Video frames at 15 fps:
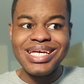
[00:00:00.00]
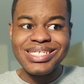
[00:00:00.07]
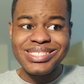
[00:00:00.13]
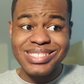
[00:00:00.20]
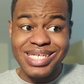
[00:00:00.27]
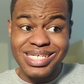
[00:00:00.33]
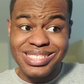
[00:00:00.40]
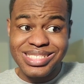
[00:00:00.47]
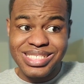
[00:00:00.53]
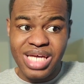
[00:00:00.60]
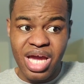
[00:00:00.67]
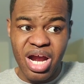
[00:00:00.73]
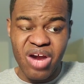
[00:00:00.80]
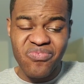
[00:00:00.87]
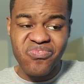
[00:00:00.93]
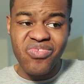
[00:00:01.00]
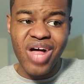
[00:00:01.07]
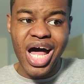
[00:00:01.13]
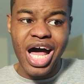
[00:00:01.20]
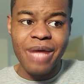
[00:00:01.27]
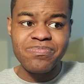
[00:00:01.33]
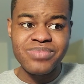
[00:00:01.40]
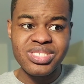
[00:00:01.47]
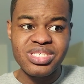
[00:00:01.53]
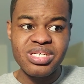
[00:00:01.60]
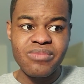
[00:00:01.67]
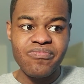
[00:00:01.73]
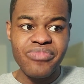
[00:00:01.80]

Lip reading: 6 teraflops